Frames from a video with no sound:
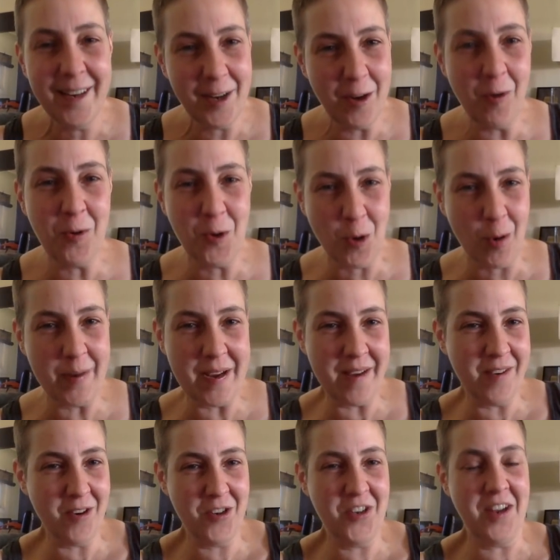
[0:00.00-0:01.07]
no normie
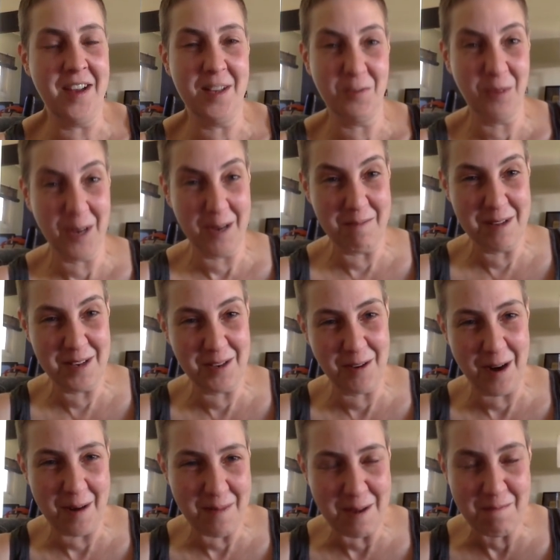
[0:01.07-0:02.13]
understands what I'm
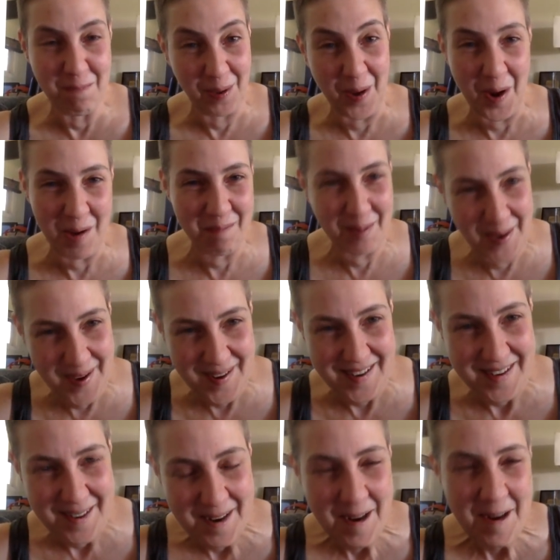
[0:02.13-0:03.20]
describing, blah blah,